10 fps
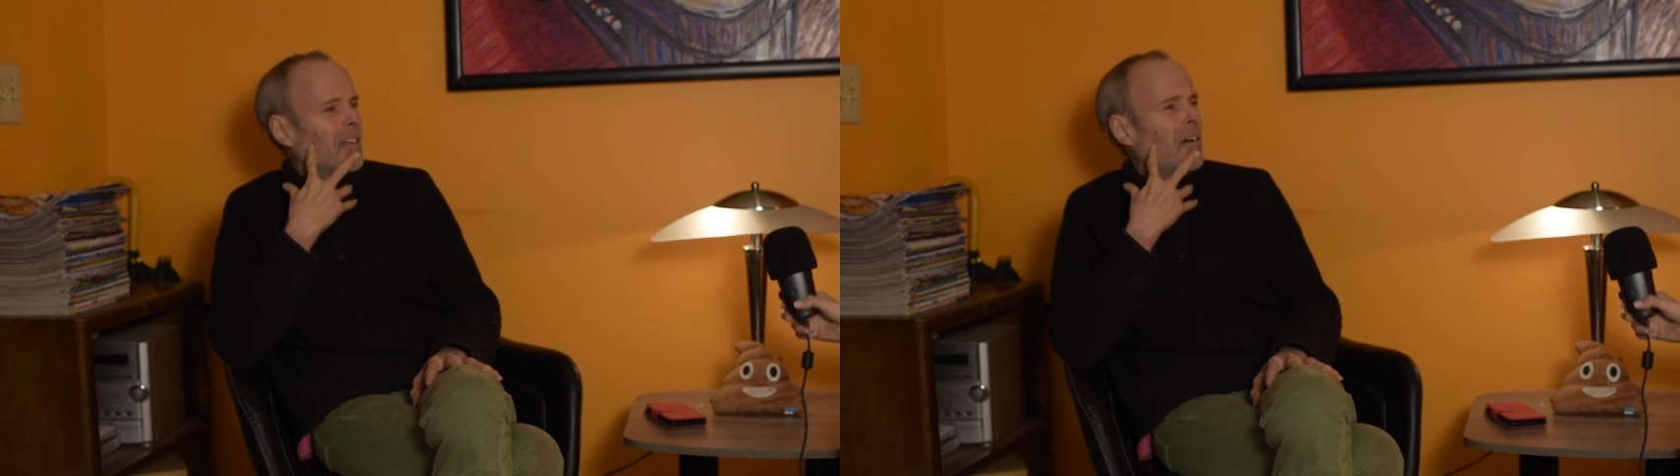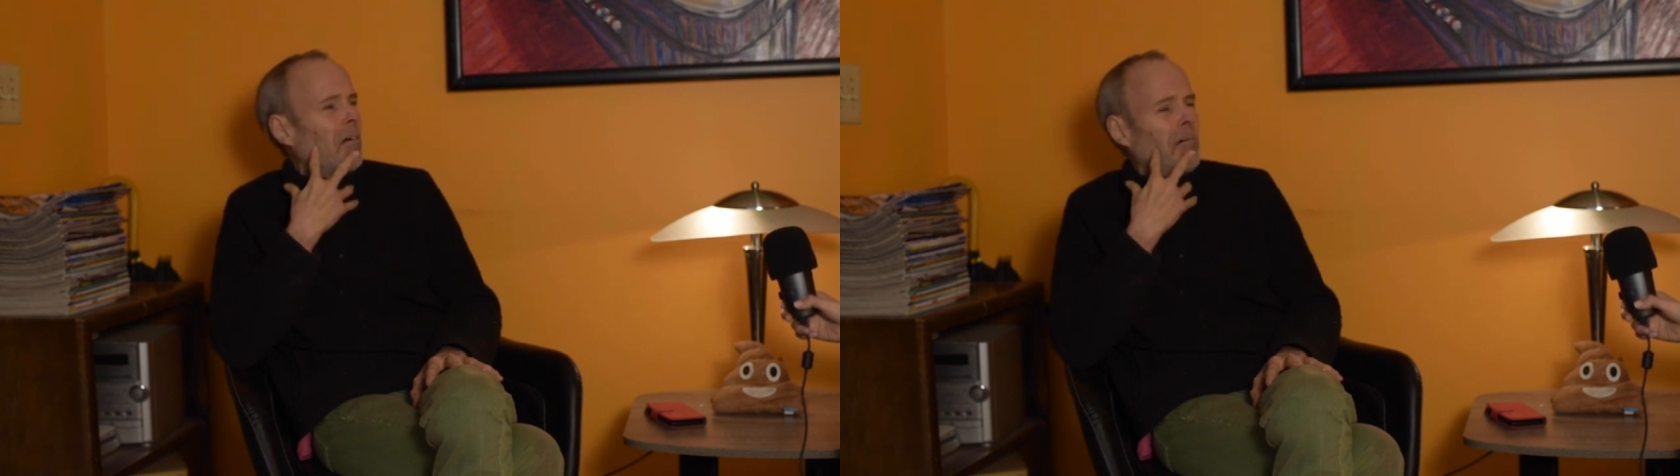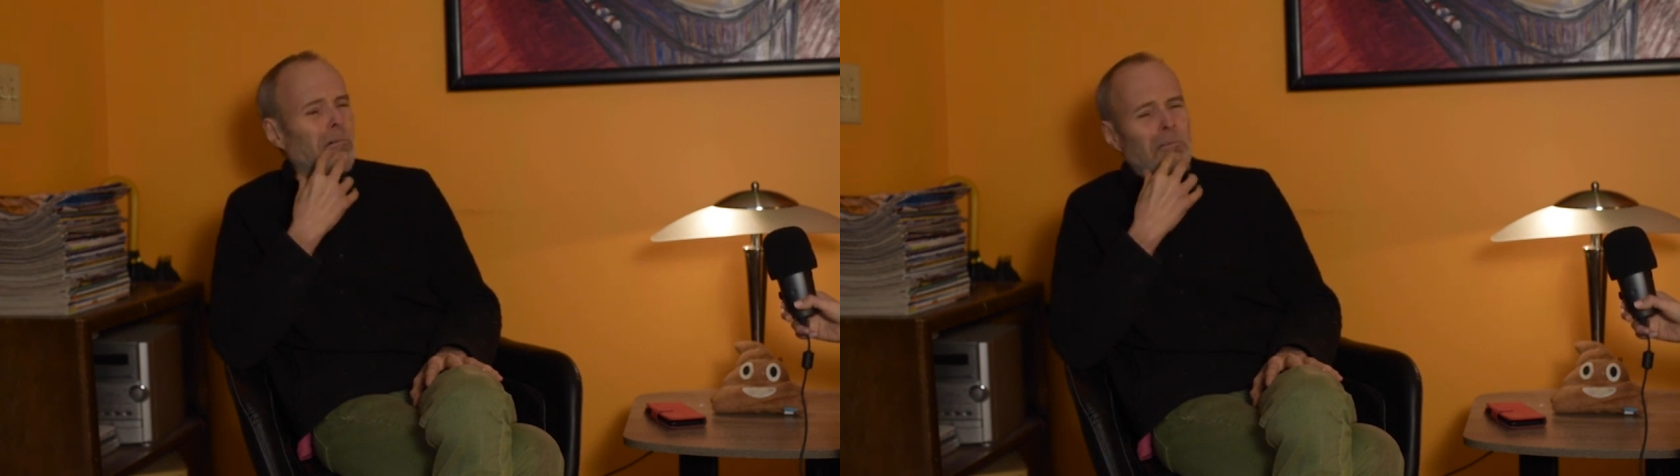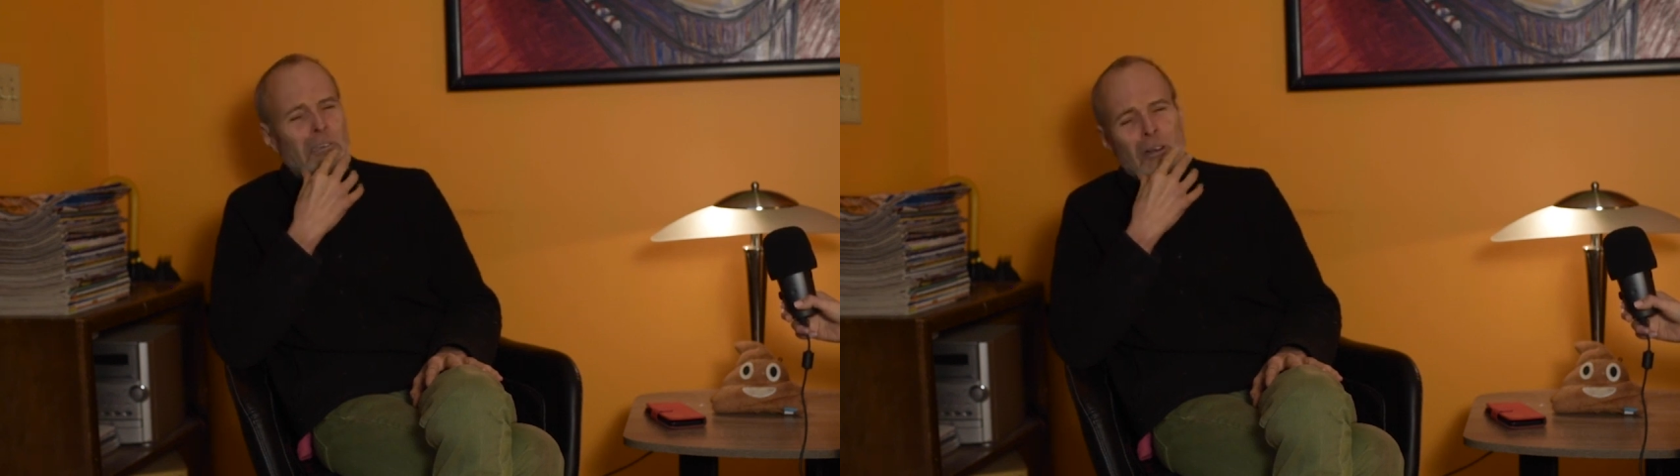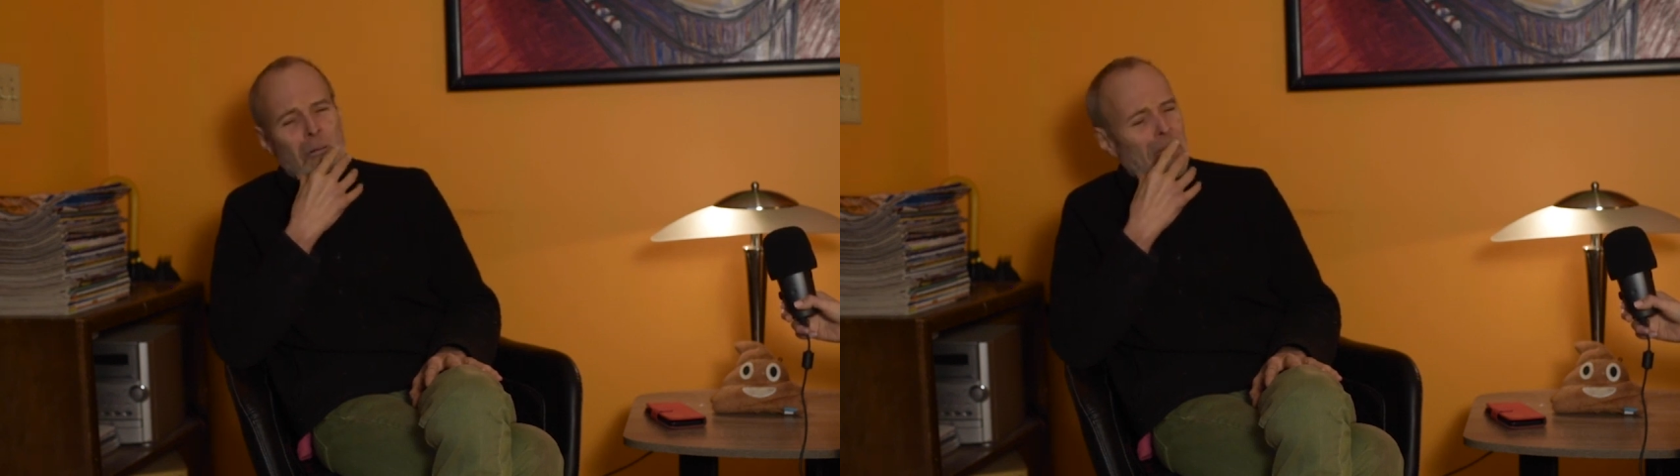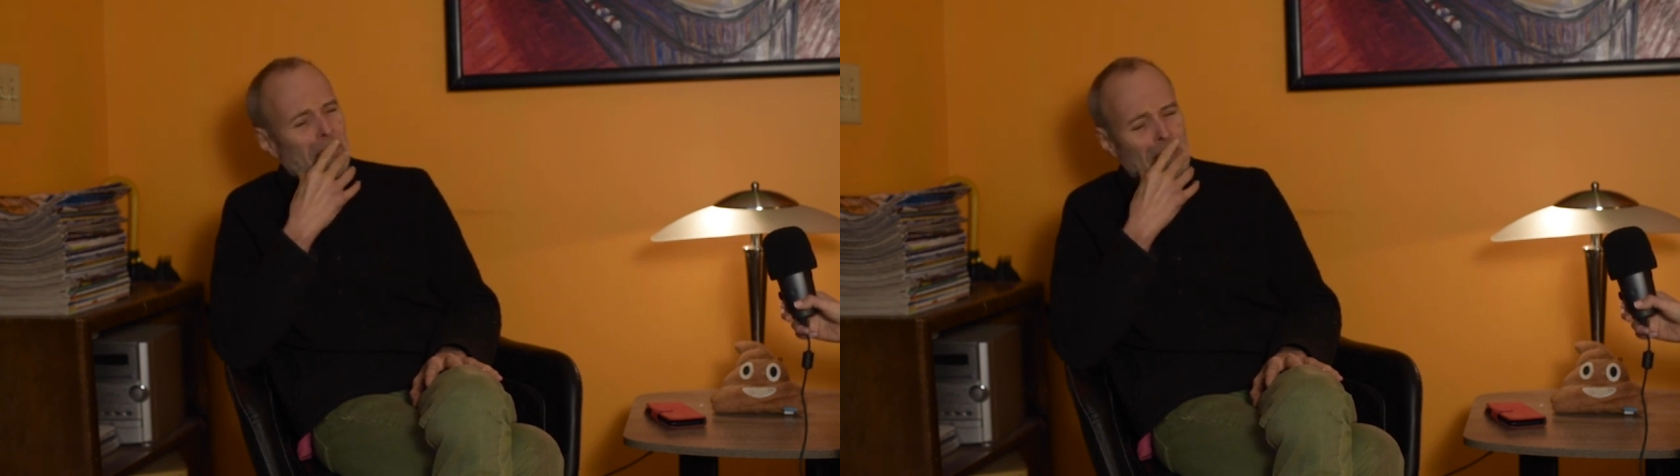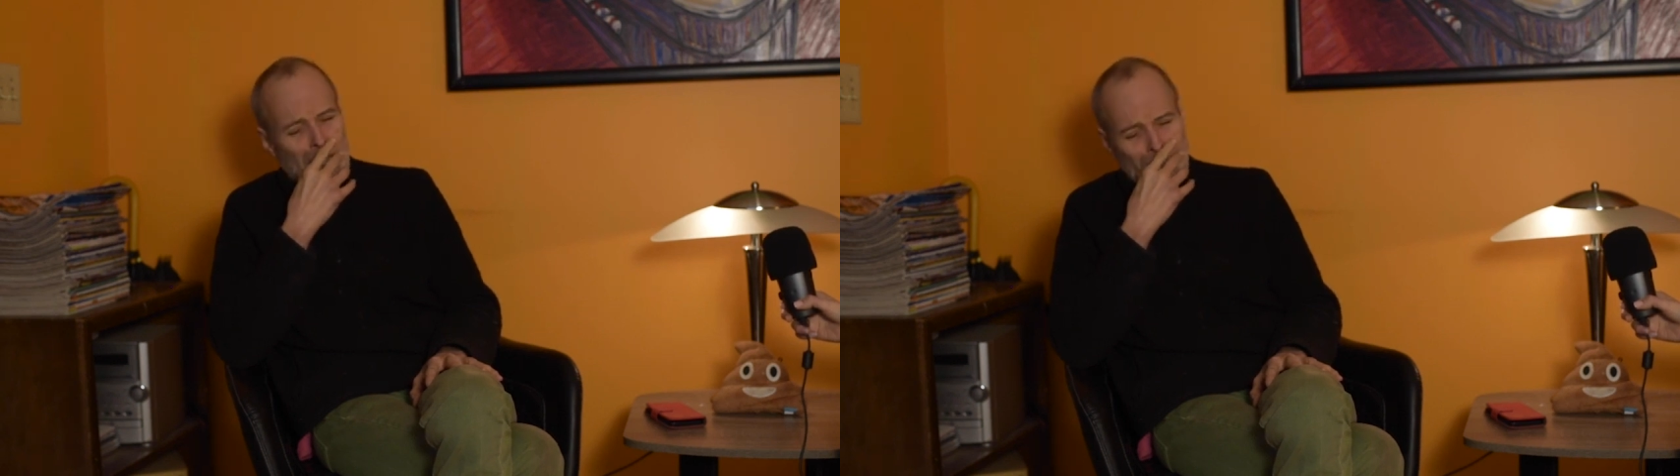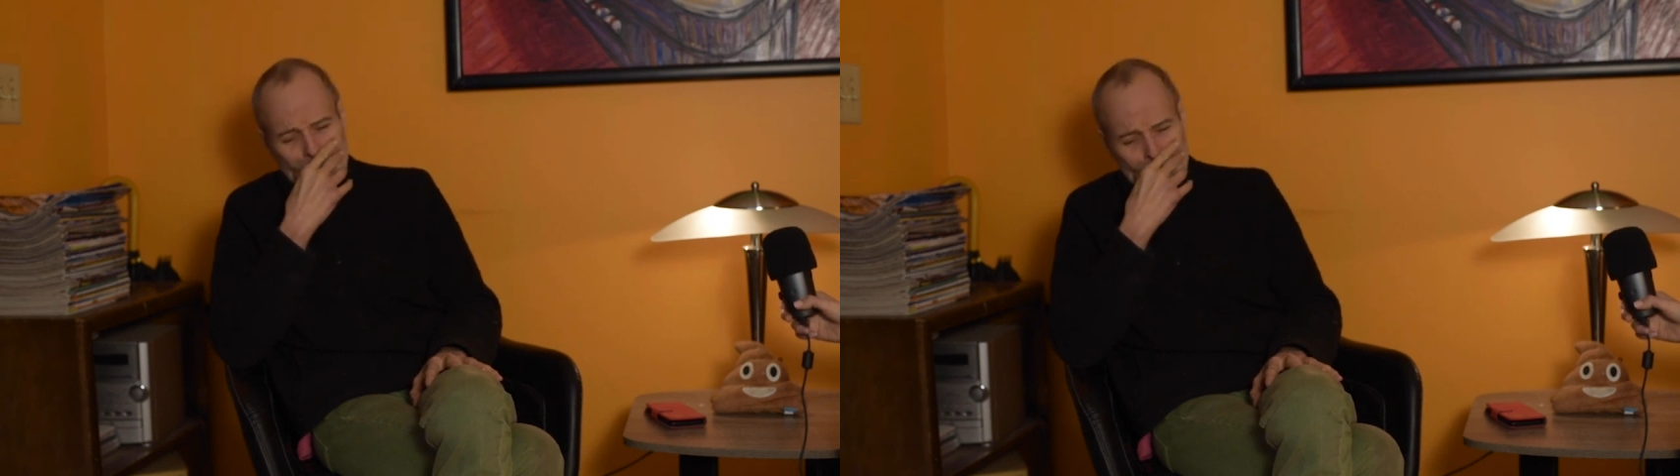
Oh, you don't want that.